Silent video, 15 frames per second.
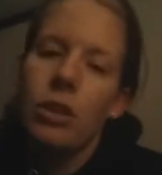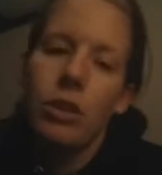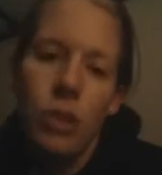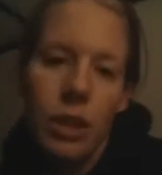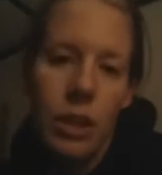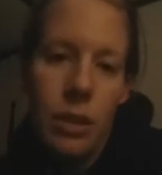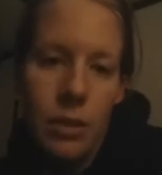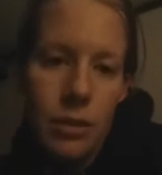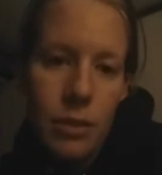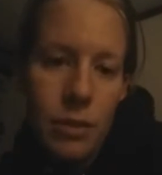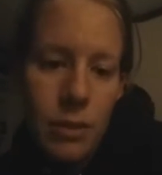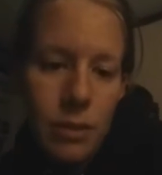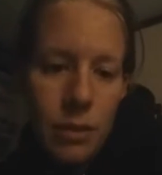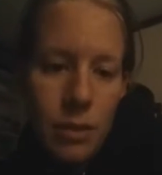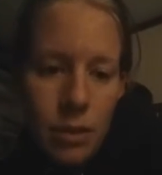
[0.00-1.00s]

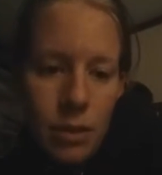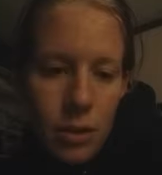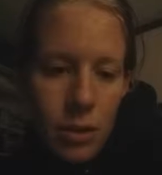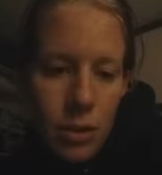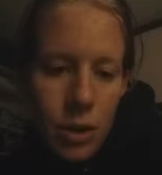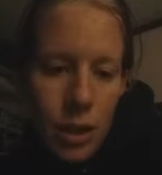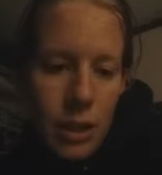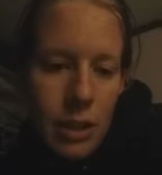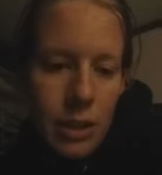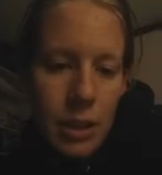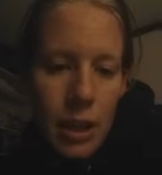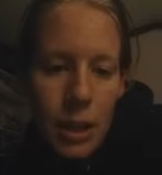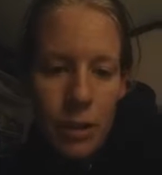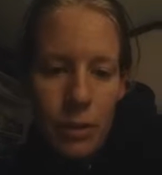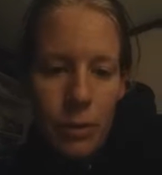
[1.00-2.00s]

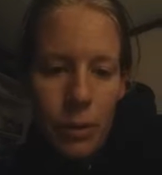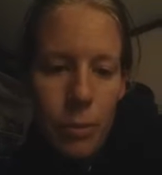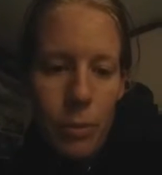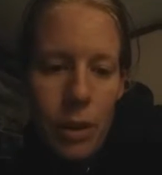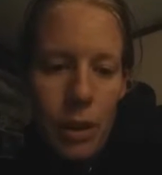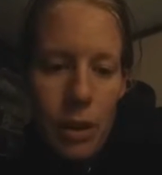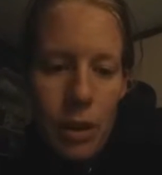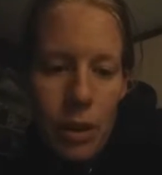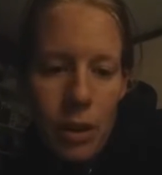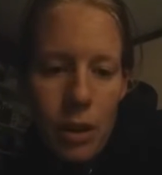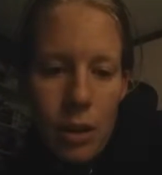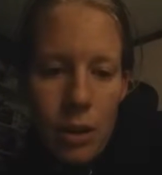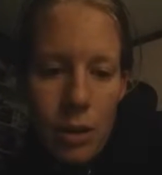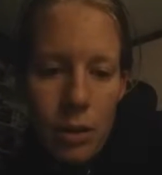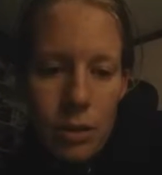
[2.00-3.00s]
translated from
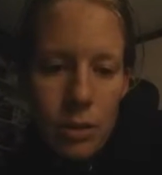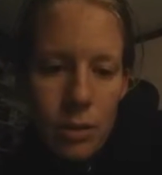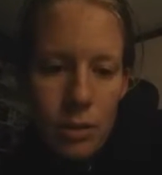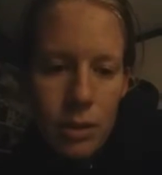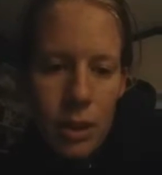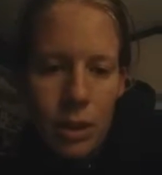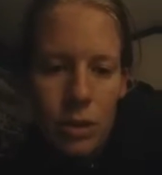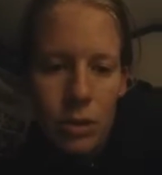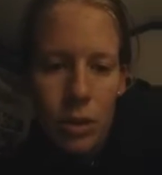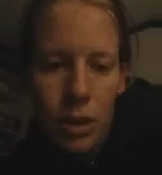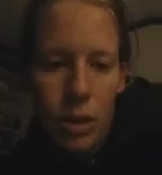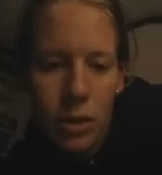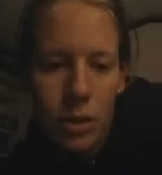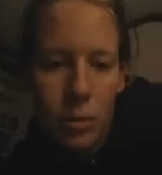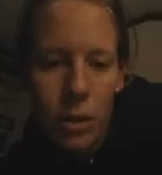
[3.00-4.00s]

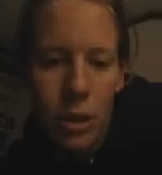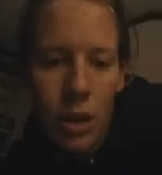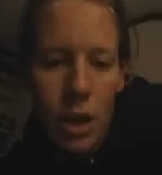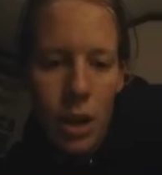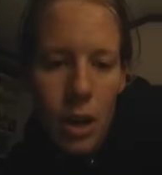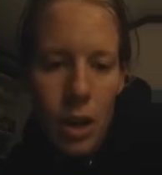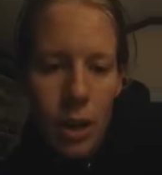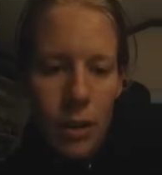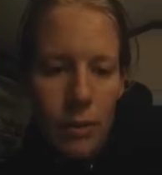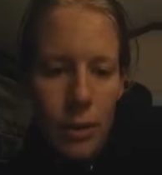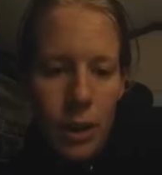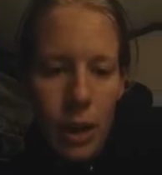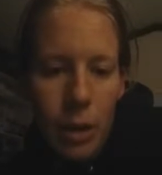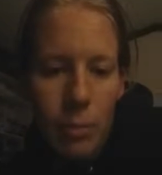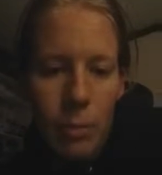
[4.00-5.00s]
Sanskrit or something. If you
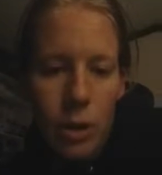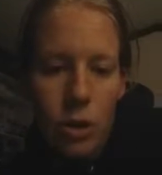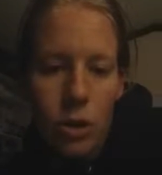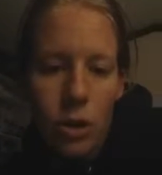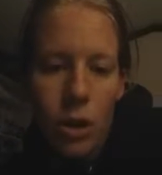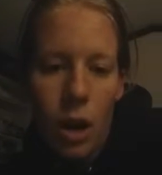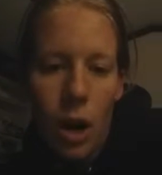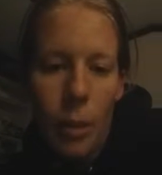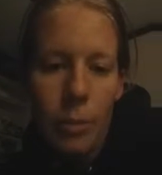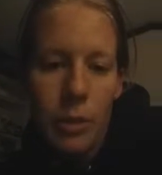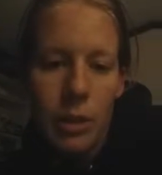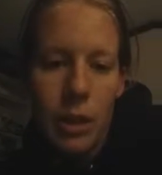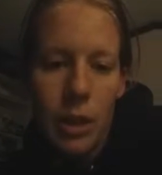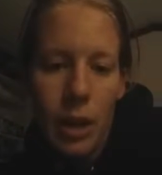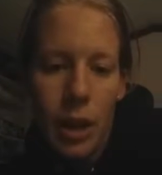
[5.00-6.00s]
can't measure the
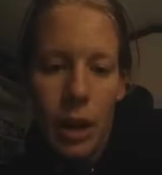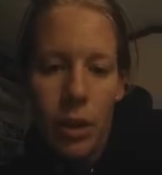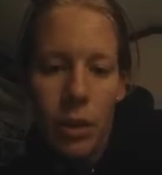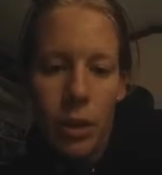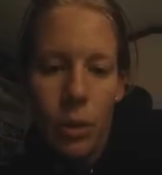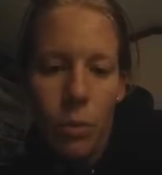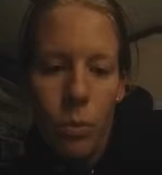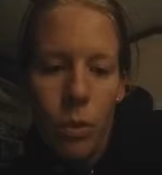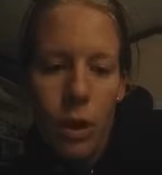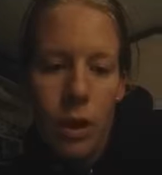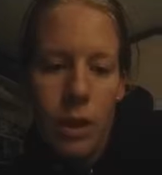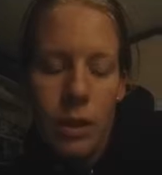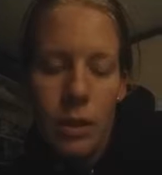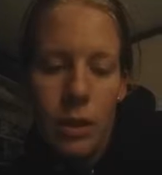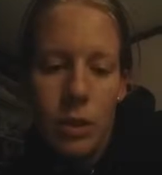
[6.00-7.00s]
opposite, how can one
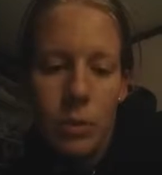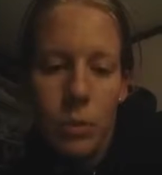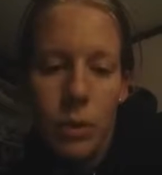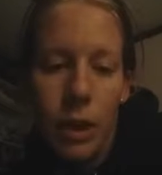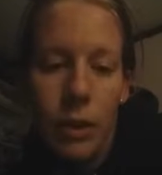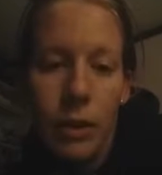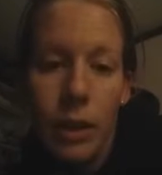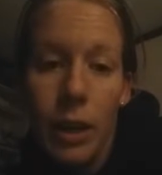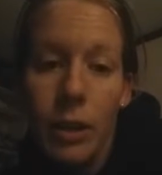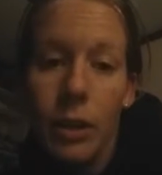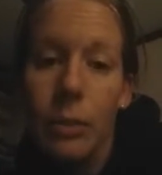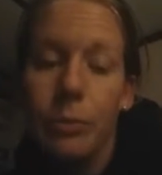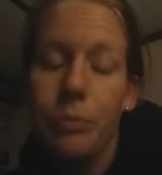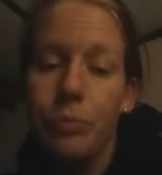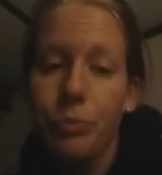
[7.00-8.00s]
exist without the
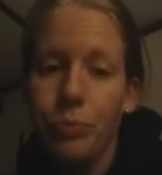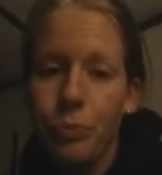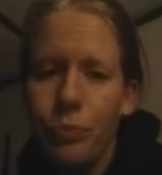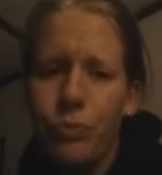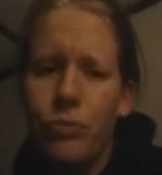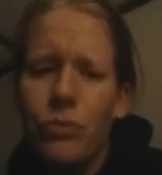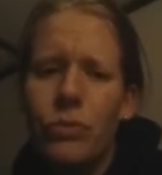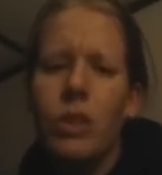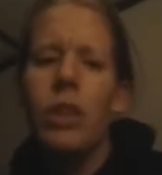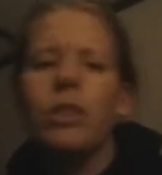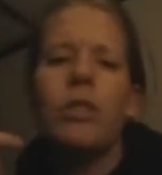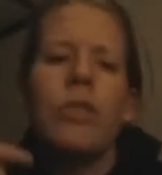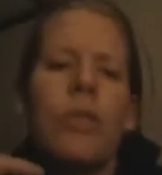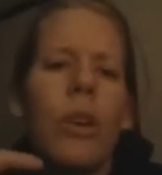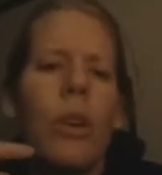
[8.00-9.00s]
other?
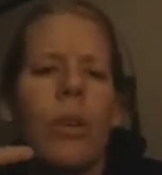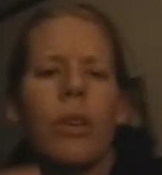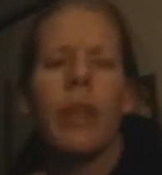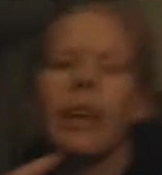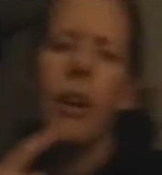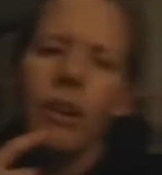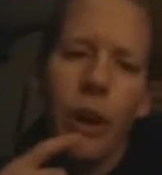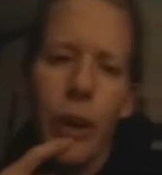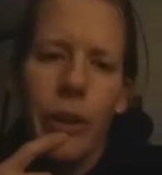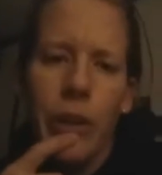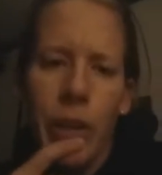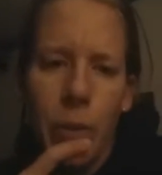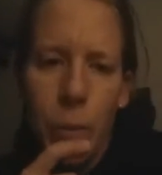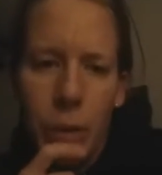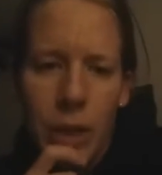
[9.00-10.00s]
So, like,
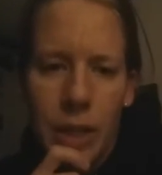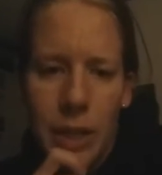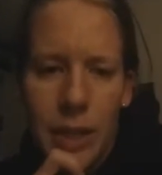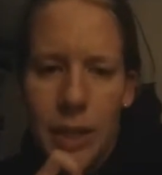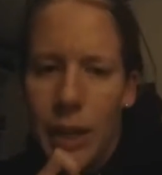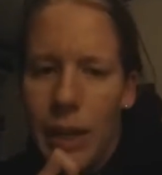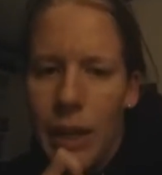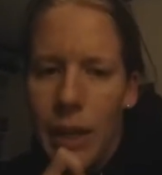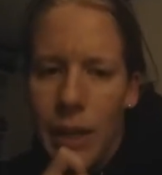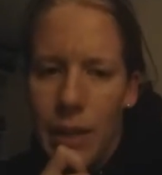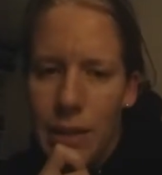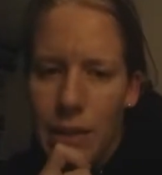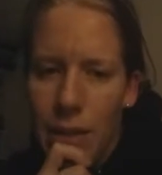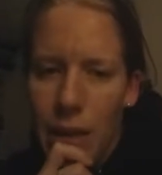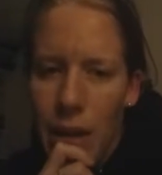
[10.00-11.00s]
Arlen, what it's saying
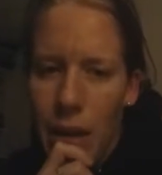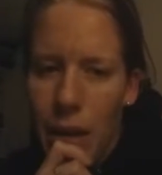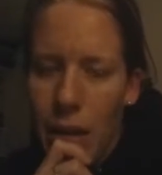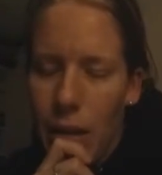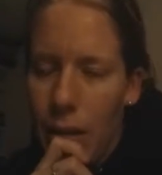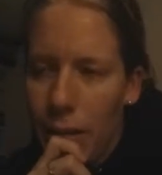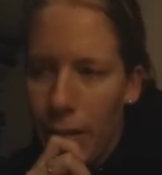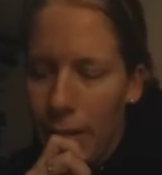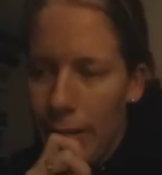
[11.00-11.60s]
is like